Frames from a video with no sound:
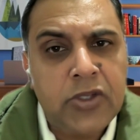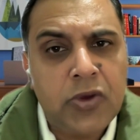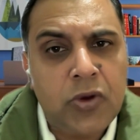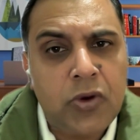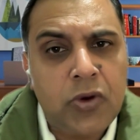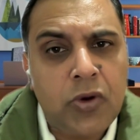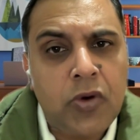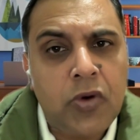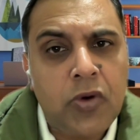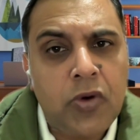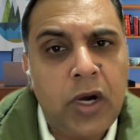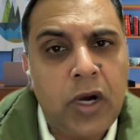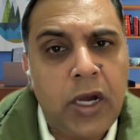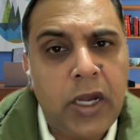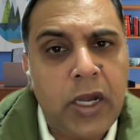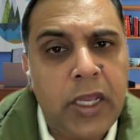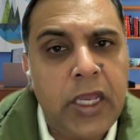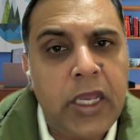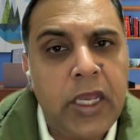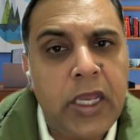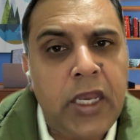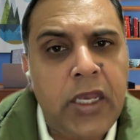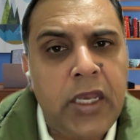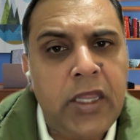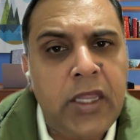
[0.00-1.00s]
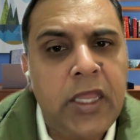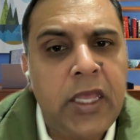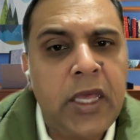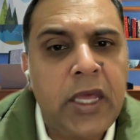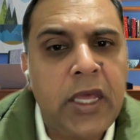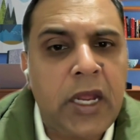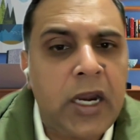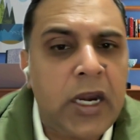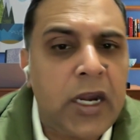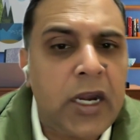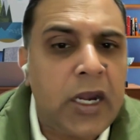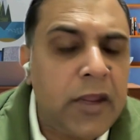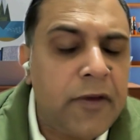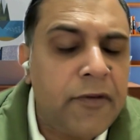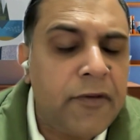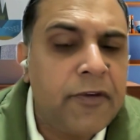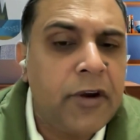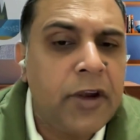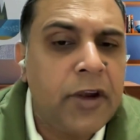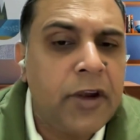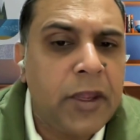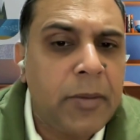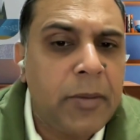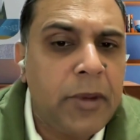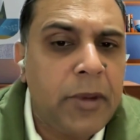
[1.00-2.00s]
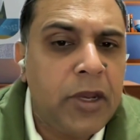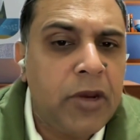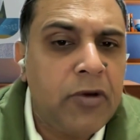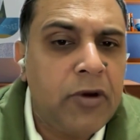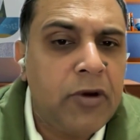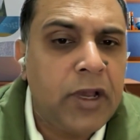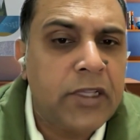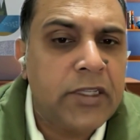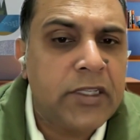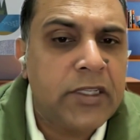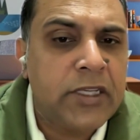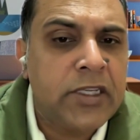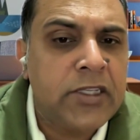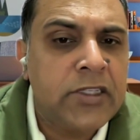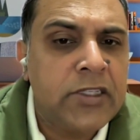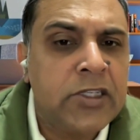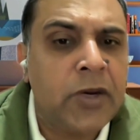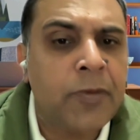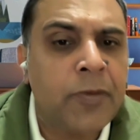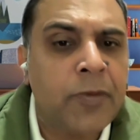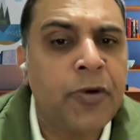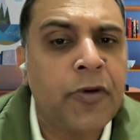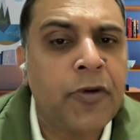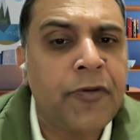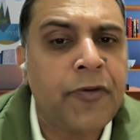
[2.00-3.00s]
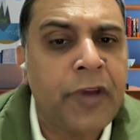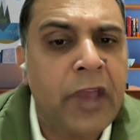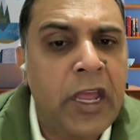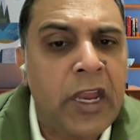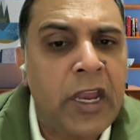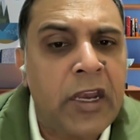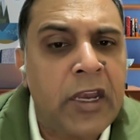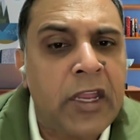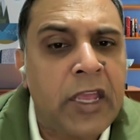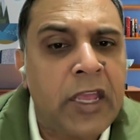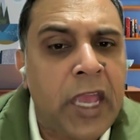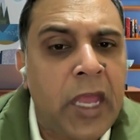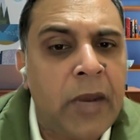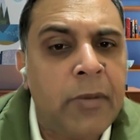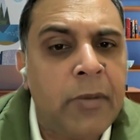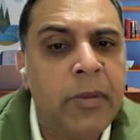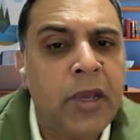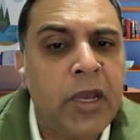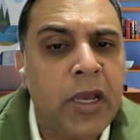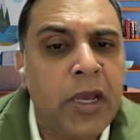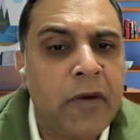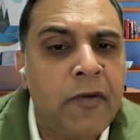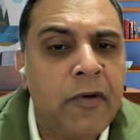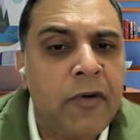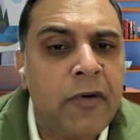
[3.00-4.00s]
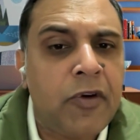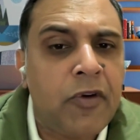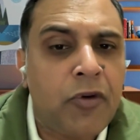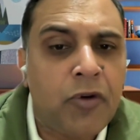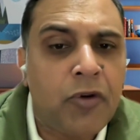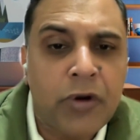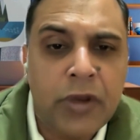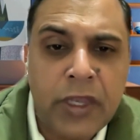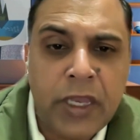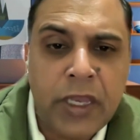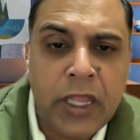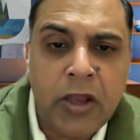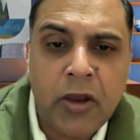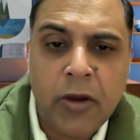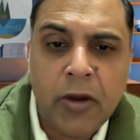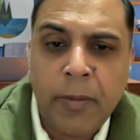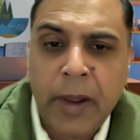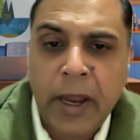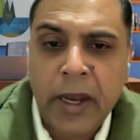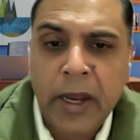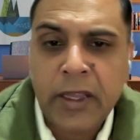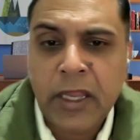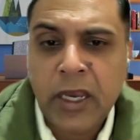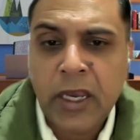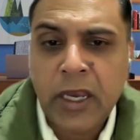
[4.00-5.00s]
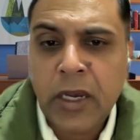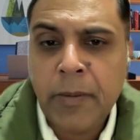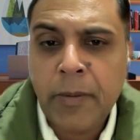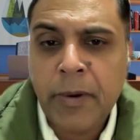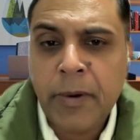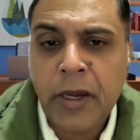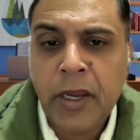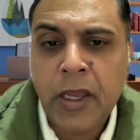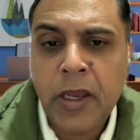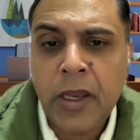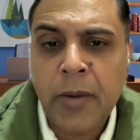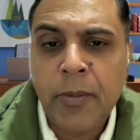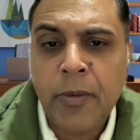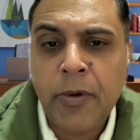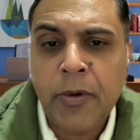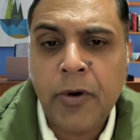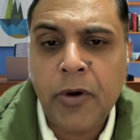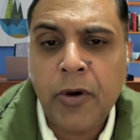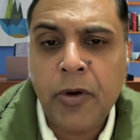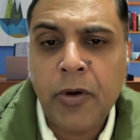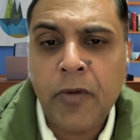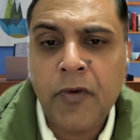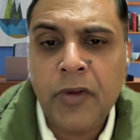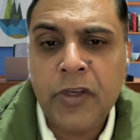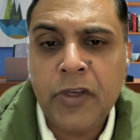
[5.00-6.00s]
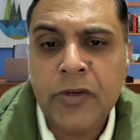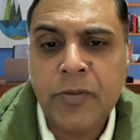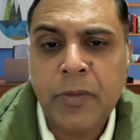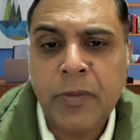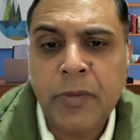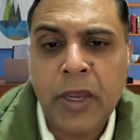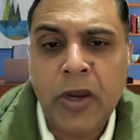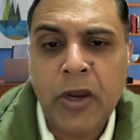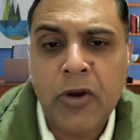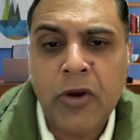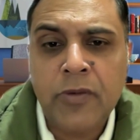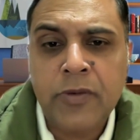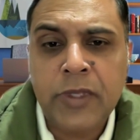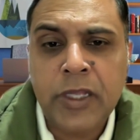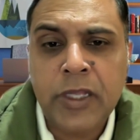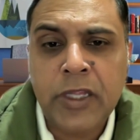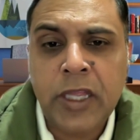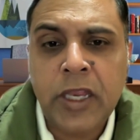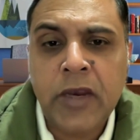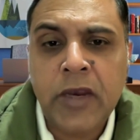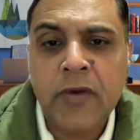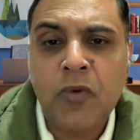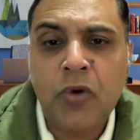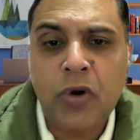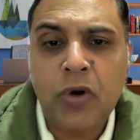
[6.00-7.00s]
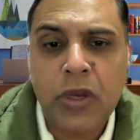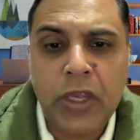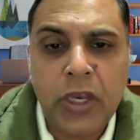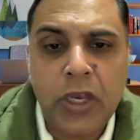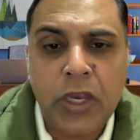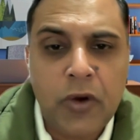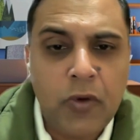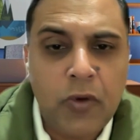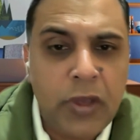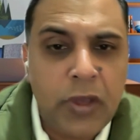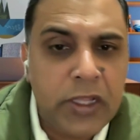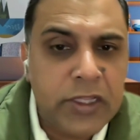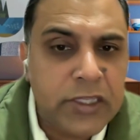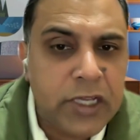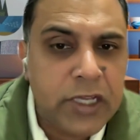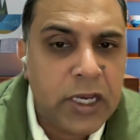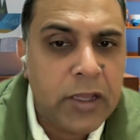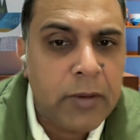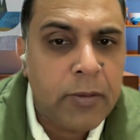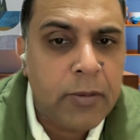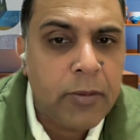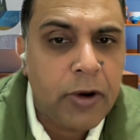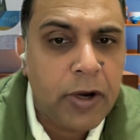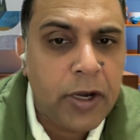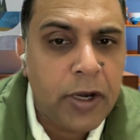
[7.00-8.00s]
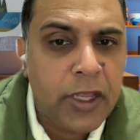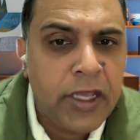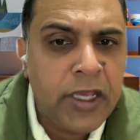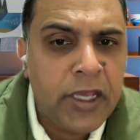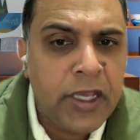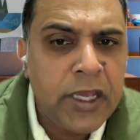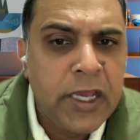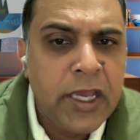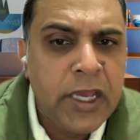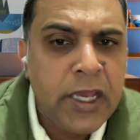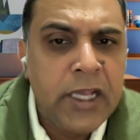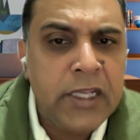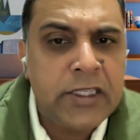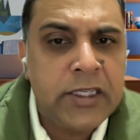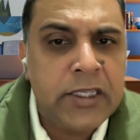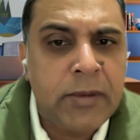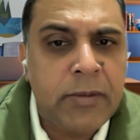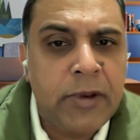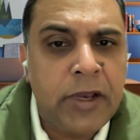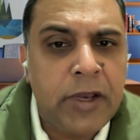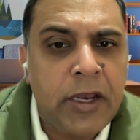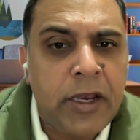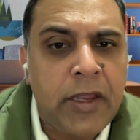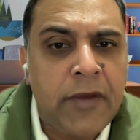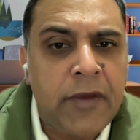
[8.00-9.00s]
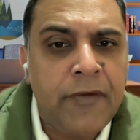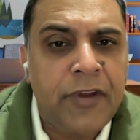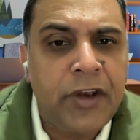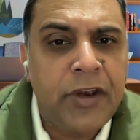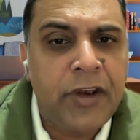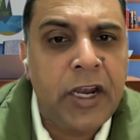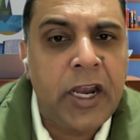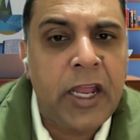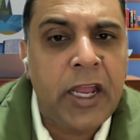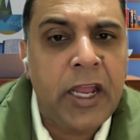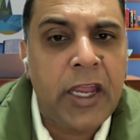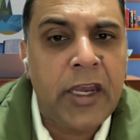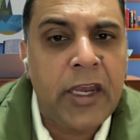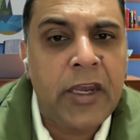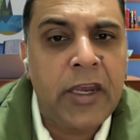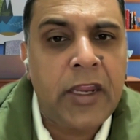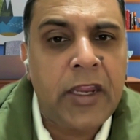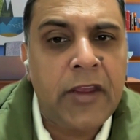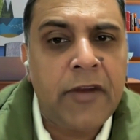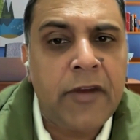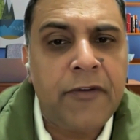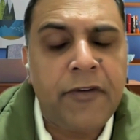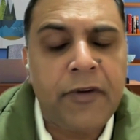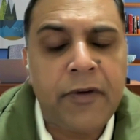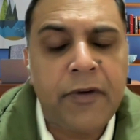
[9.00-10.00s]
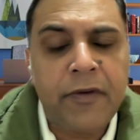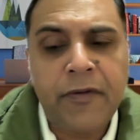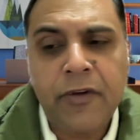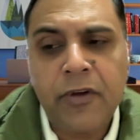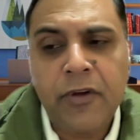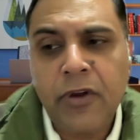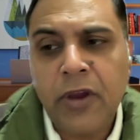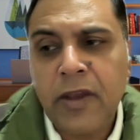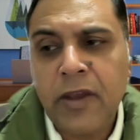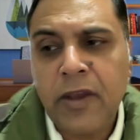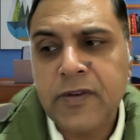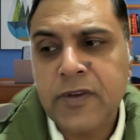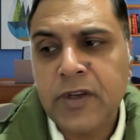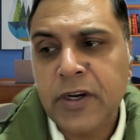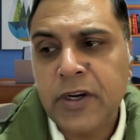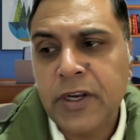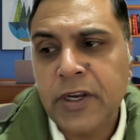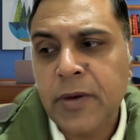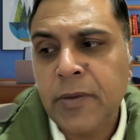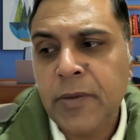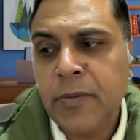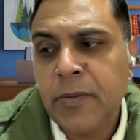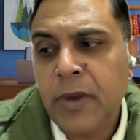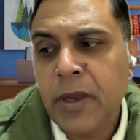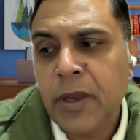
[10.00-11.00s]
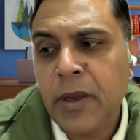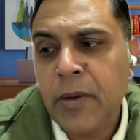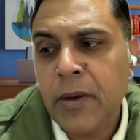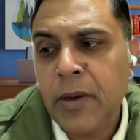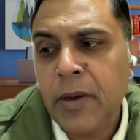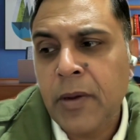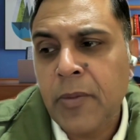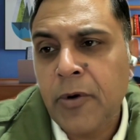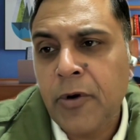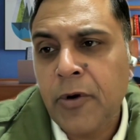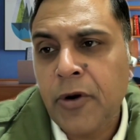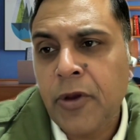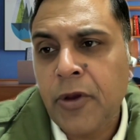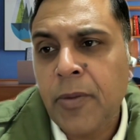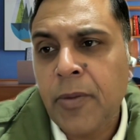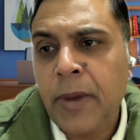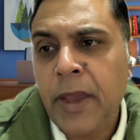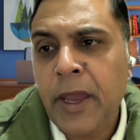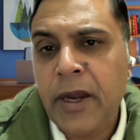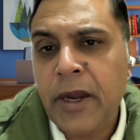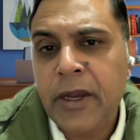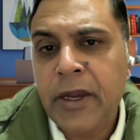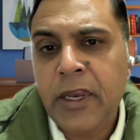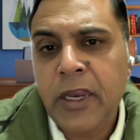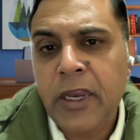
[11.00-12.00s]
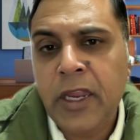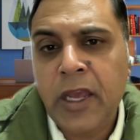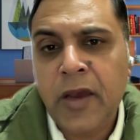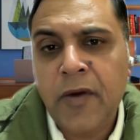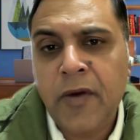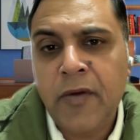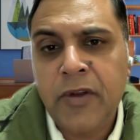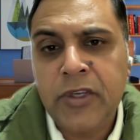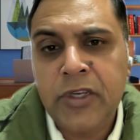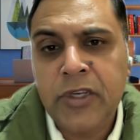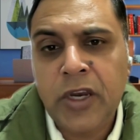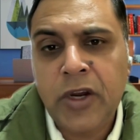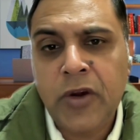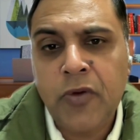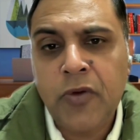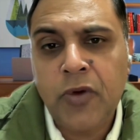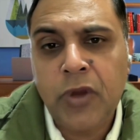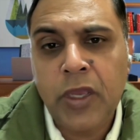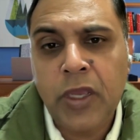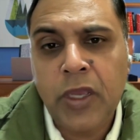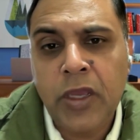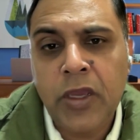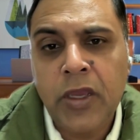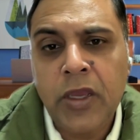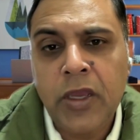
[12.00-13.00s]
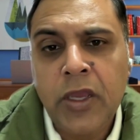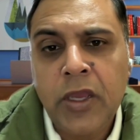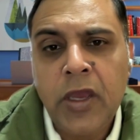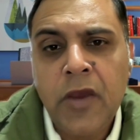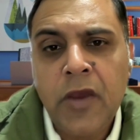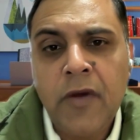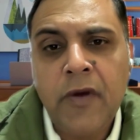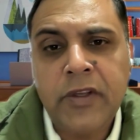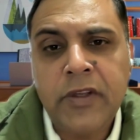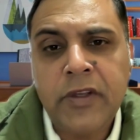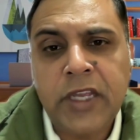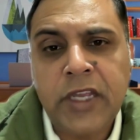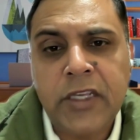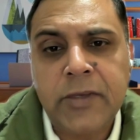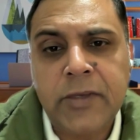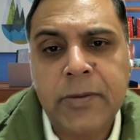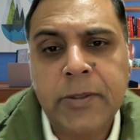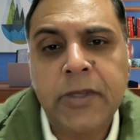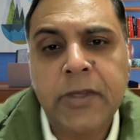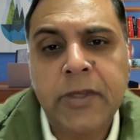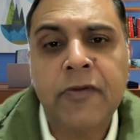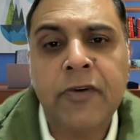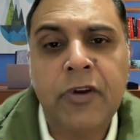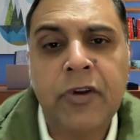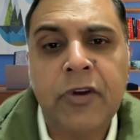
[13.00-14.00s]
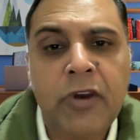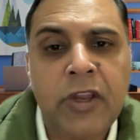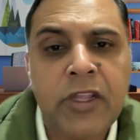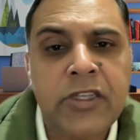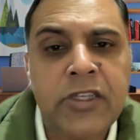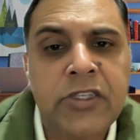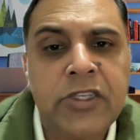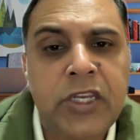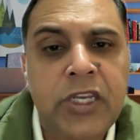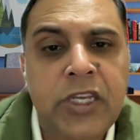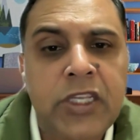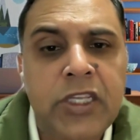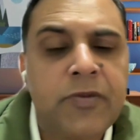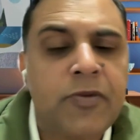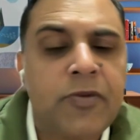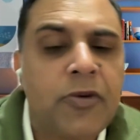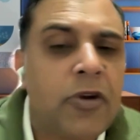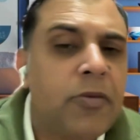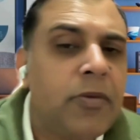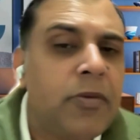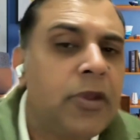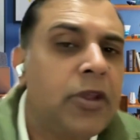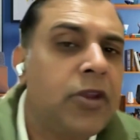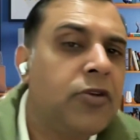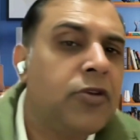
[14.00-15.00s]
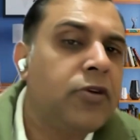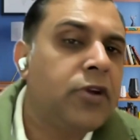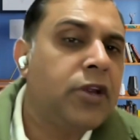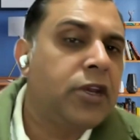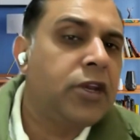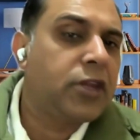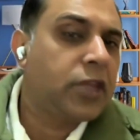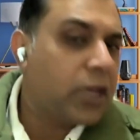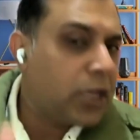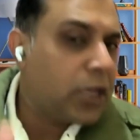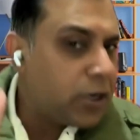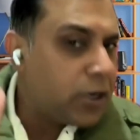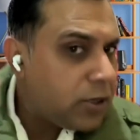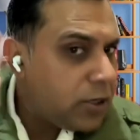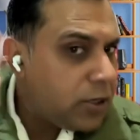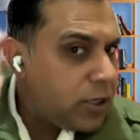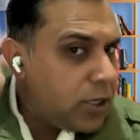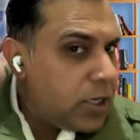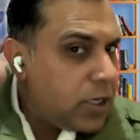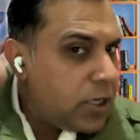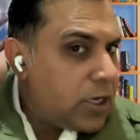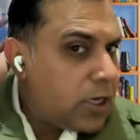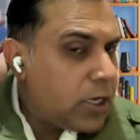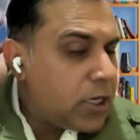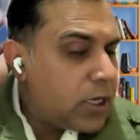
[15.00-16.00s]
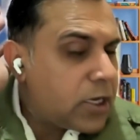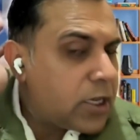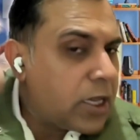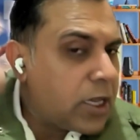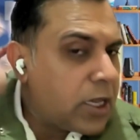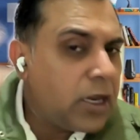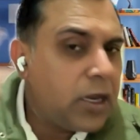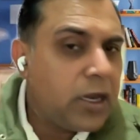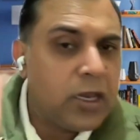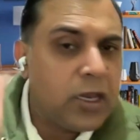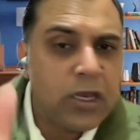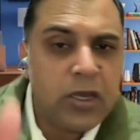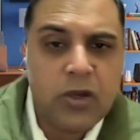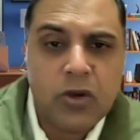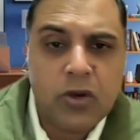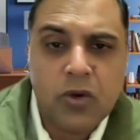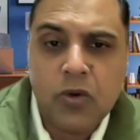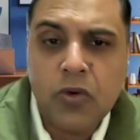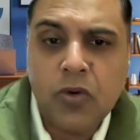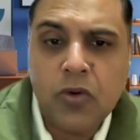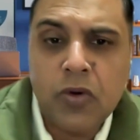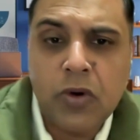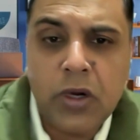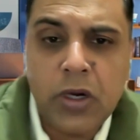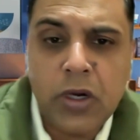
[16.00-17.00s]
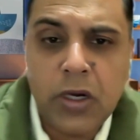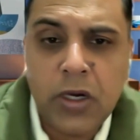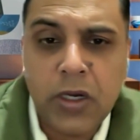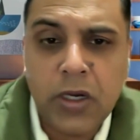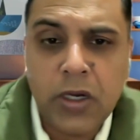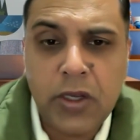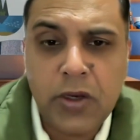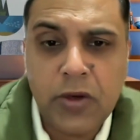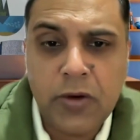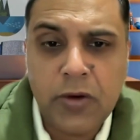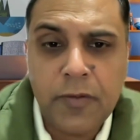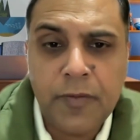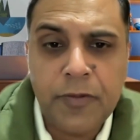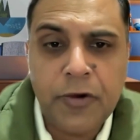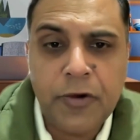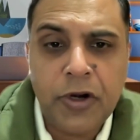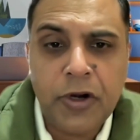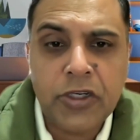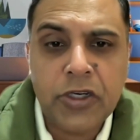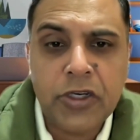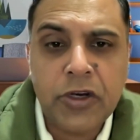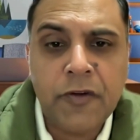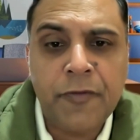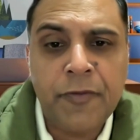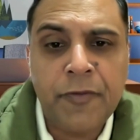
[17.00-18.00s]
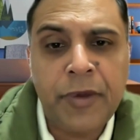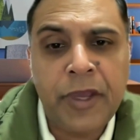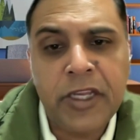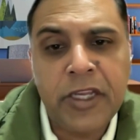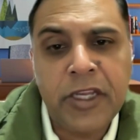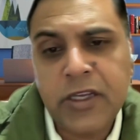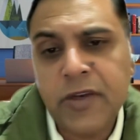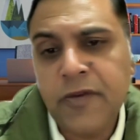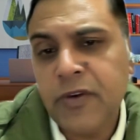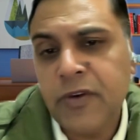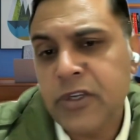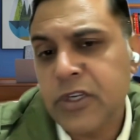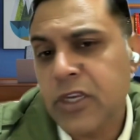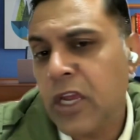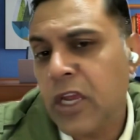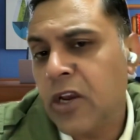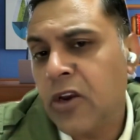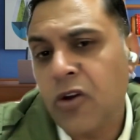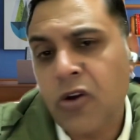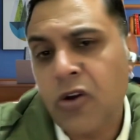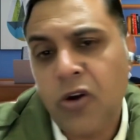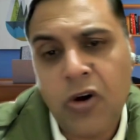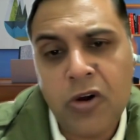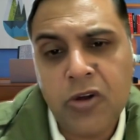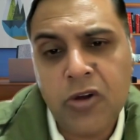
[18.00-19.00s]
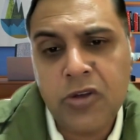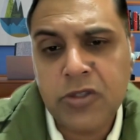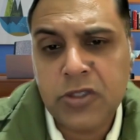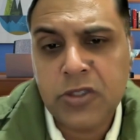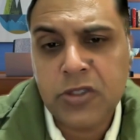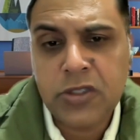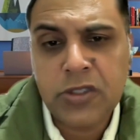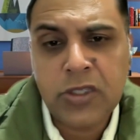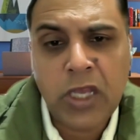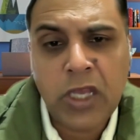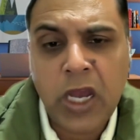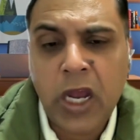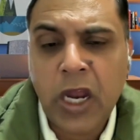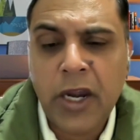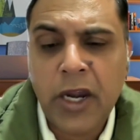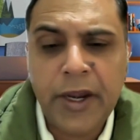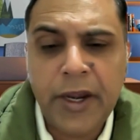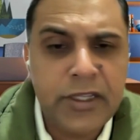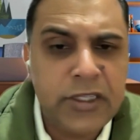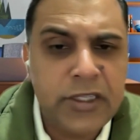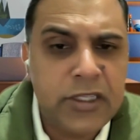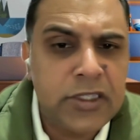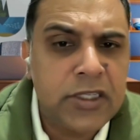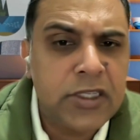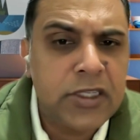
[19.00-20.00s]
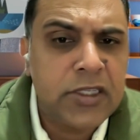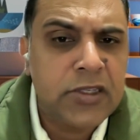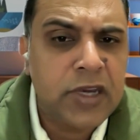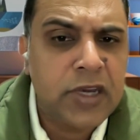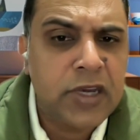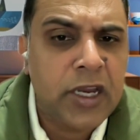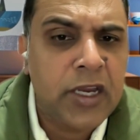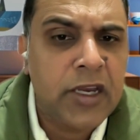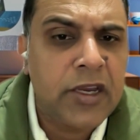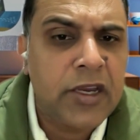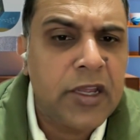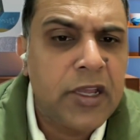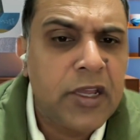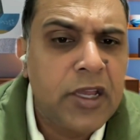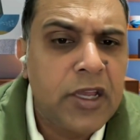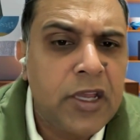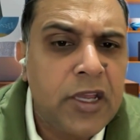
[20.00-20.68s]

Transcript: So again, there are different amino acids. Tryptophan can be converted to good thing or bad thing depending upon which microbes are there and what they are doing inside the body. Similarly, phenylalanine, if you have certain proteobacteria which are expressing virulence genes, probably it can lead to production of PAG, which can cause heart diseases, right?